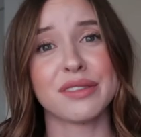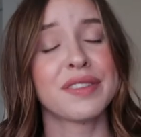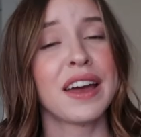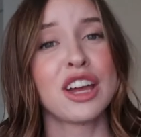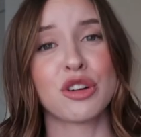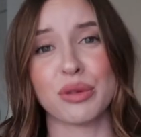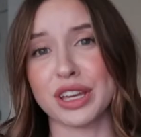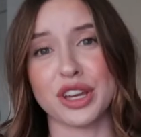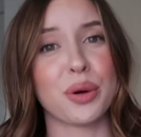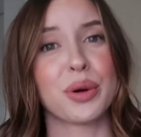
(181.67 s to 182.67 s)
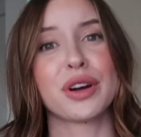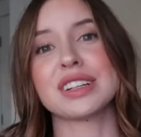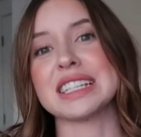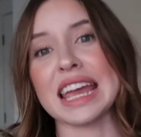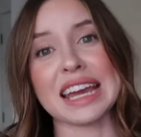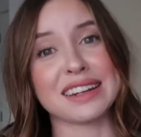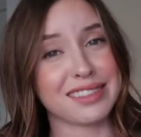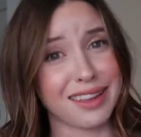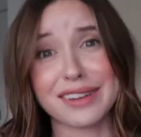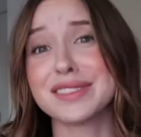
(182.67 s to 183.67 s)
of Greek yogurt and a
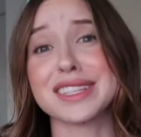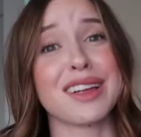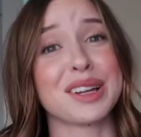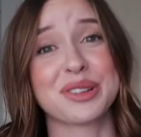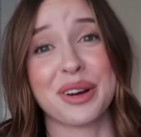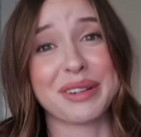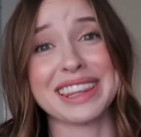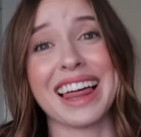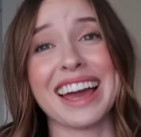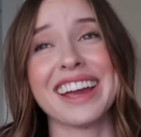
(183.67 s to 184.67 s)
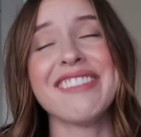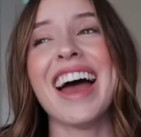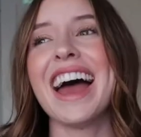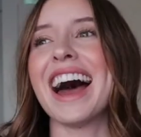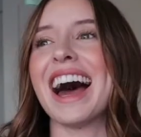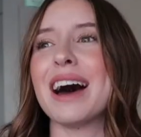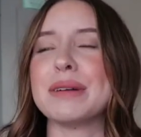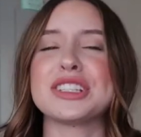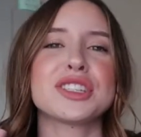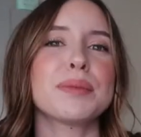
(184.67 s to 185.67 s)
lot of cilantro and lime.
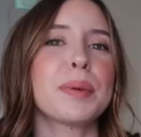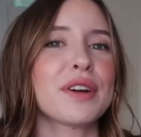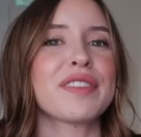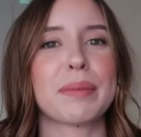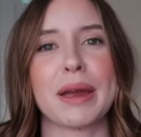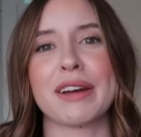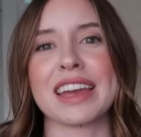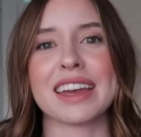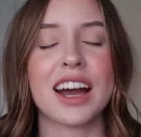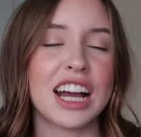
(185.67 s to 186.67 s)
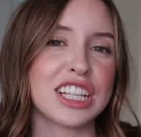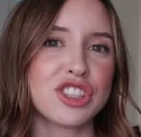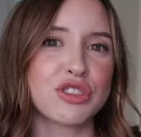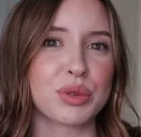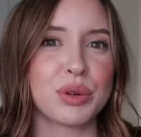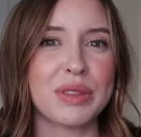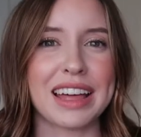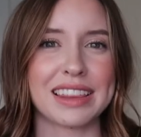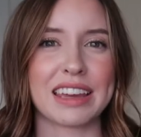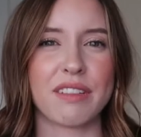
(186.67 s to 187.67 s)
It's just the perfect pairing. It cuts through
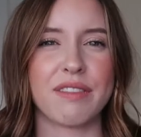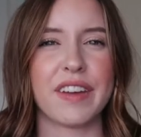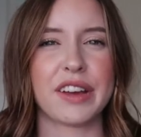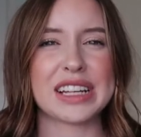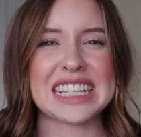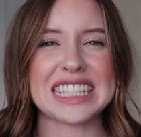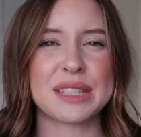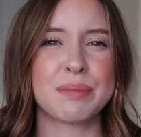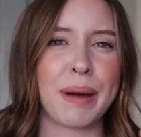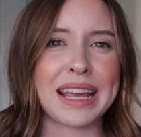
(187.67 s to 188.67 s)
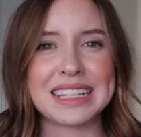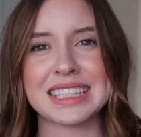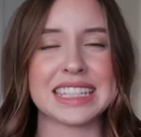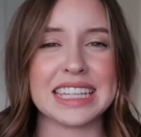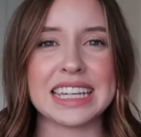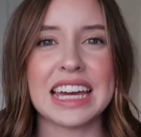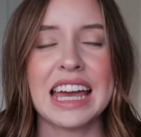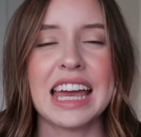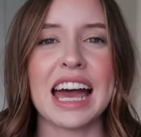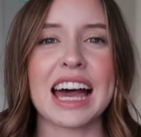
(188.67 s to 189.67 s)
that like very spicy,
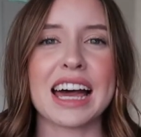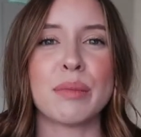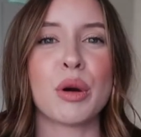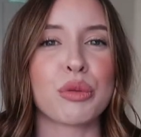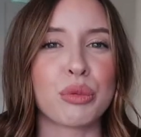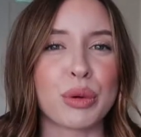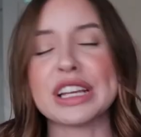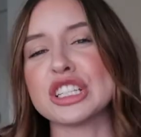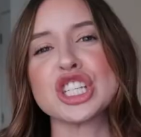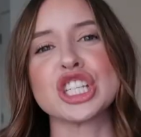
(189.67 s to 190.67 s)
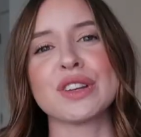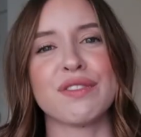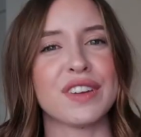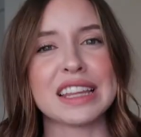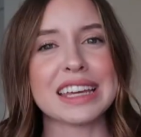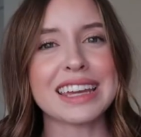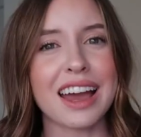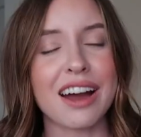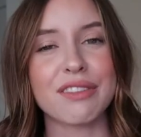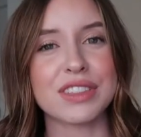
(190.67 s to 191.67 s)
rich filling
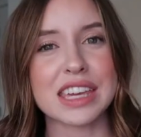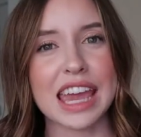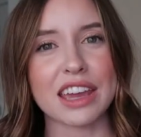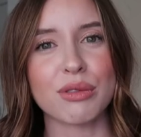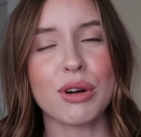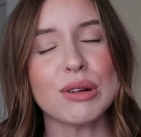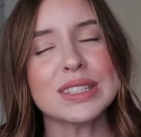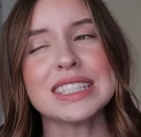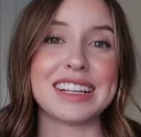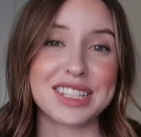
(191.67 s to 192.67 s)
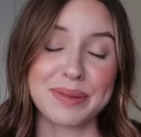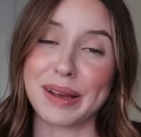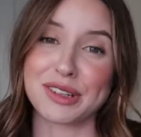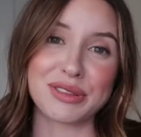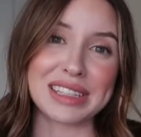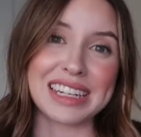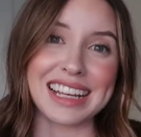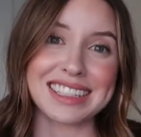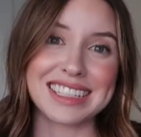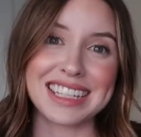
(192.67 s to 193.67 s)
of the egg rolls and just pairs really
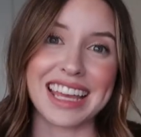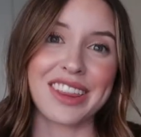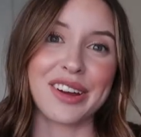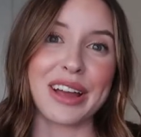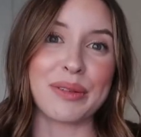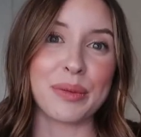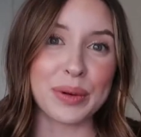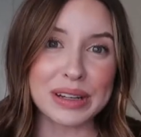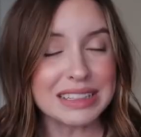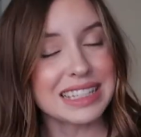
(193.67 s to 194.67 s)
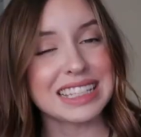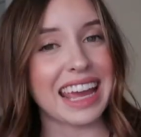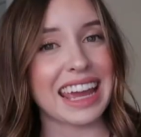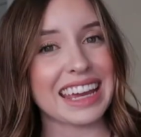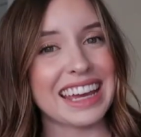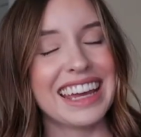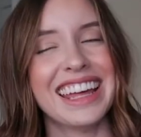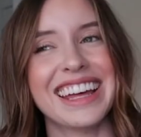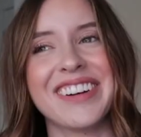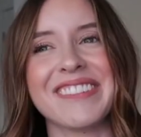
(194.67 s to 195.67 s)
nicely together. I will say
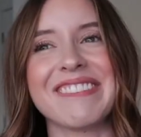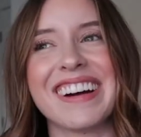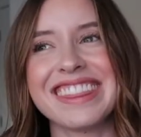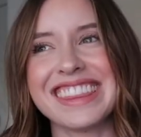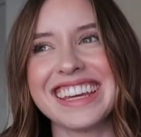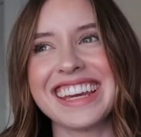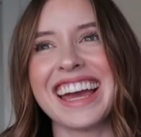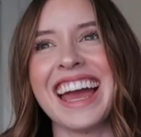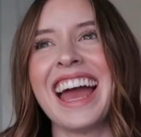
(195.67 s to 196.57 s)
one thing